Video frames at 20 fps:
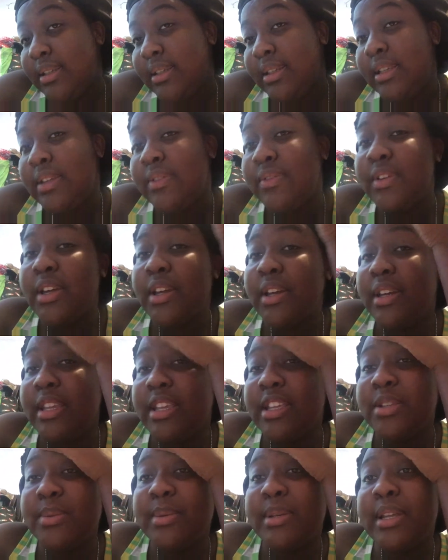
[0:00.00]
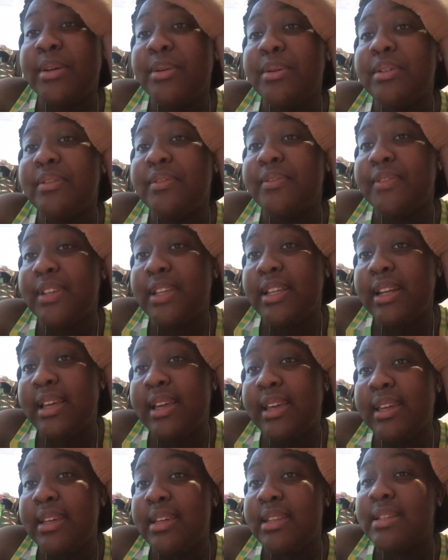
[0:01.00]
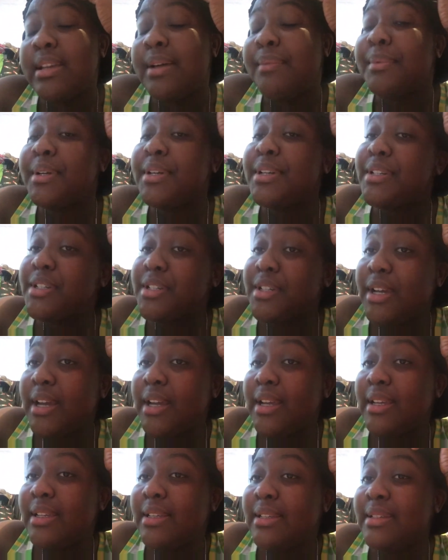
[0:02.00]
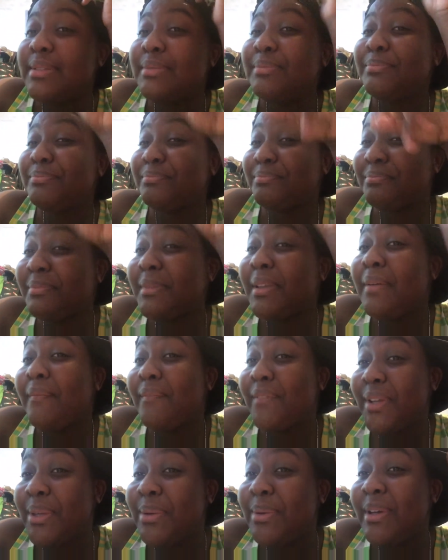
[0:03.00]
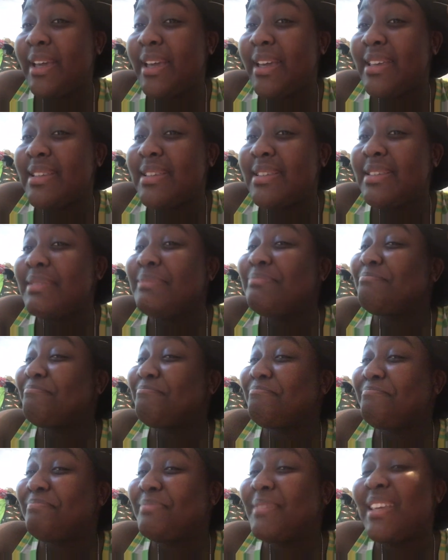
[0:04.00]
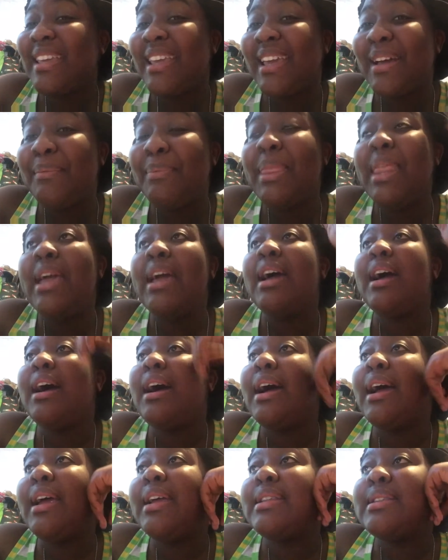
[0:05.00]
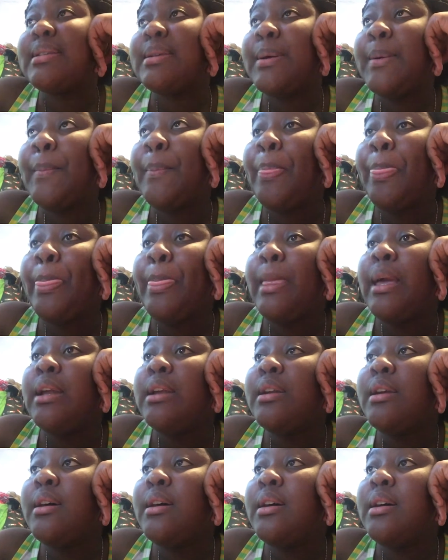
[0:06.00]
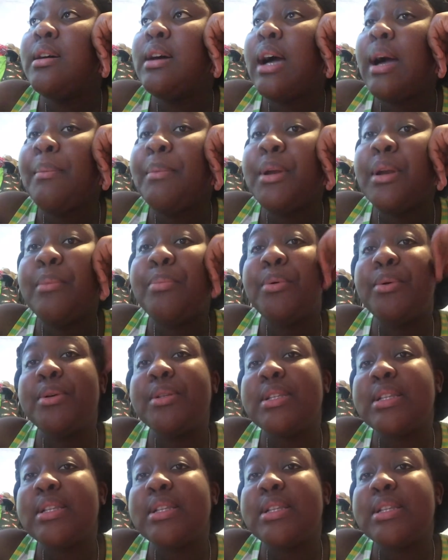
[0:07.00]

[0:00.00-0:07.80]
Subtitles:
Even on days when I don't feel like it, I'm gonna try for you guys. Yeah. Alright, so I'm gonna post a